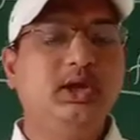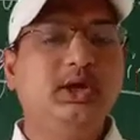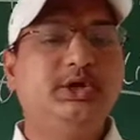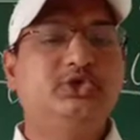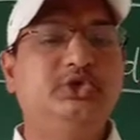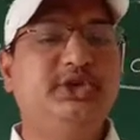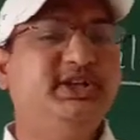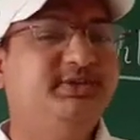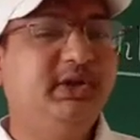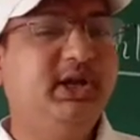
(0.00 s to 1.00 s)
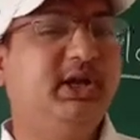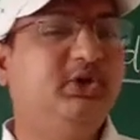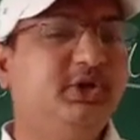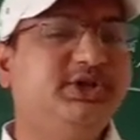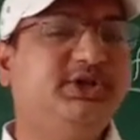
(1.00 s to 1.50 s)
So this may lead to
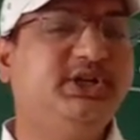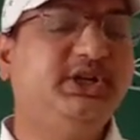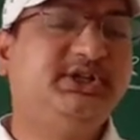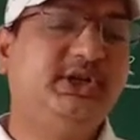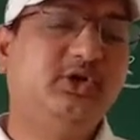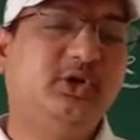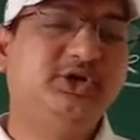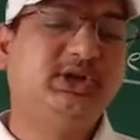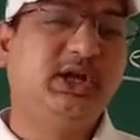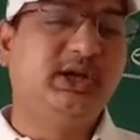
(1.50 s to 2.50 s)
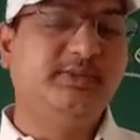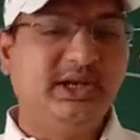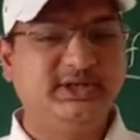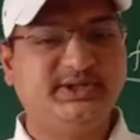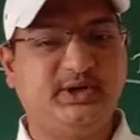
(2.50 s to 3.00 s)
a serious ecological
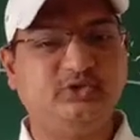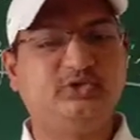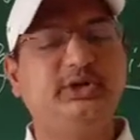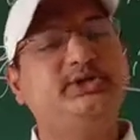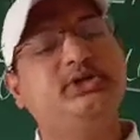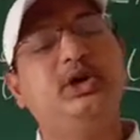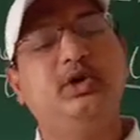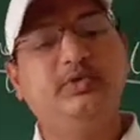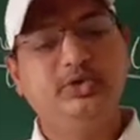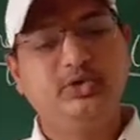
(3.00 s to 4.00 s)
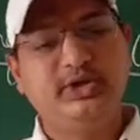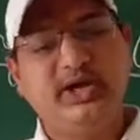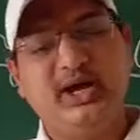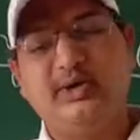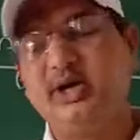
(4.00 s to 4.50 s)
imbalance now. Students, we know that
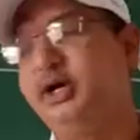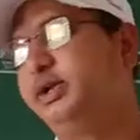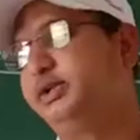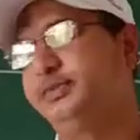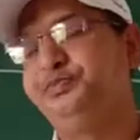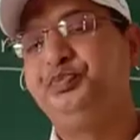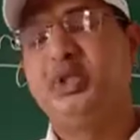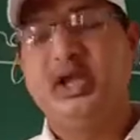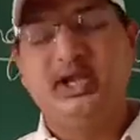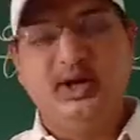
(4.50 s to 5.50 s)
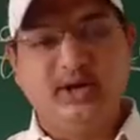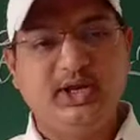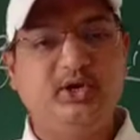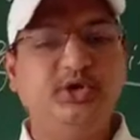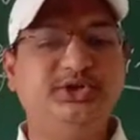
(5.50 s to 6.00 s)
our earth and our
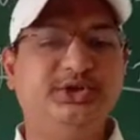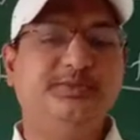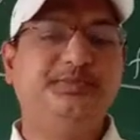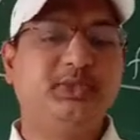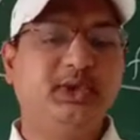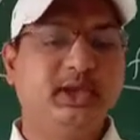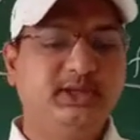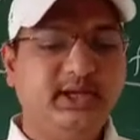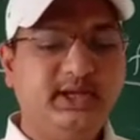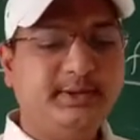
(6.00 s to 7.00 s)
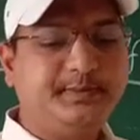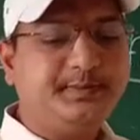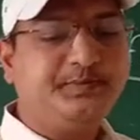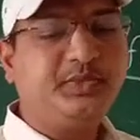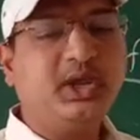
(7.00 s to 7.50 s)
ecology,
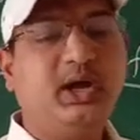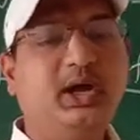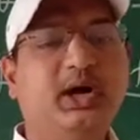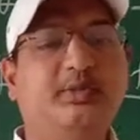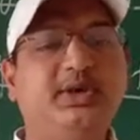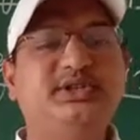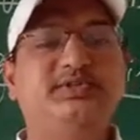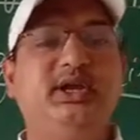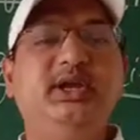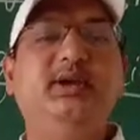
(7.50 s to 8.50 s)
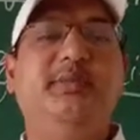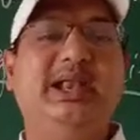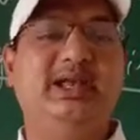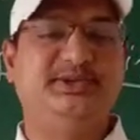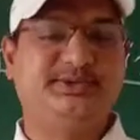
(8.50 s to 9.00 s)
they must be in a
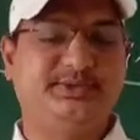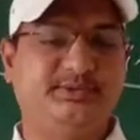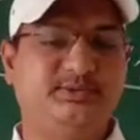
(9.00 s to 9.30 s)
balance.